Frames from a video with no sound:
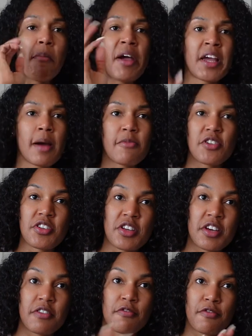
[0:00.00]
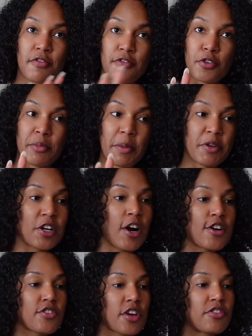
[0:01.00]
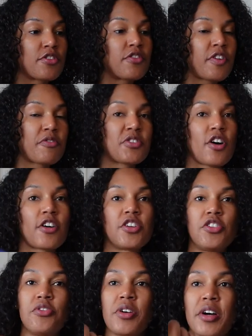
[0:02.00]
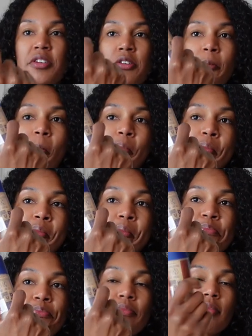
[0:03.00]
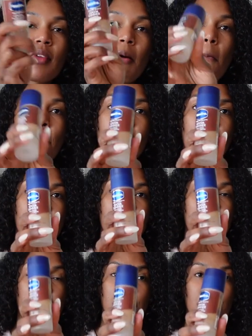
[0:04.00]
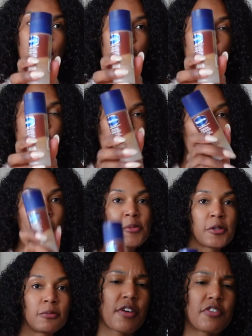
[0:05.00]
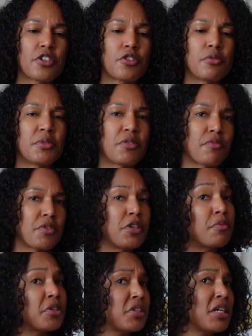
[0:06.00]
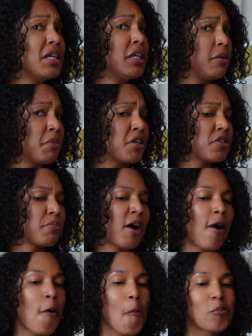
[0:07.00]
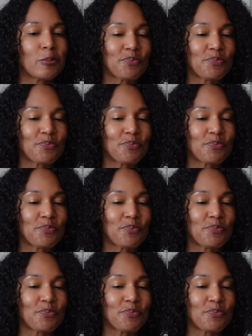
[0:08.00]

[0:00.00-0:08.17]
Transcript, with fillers: My camera said full memory card, so I don't know if I was talking to you guys about this before it stopped. So I have to zoom in and read what the healing bit is about.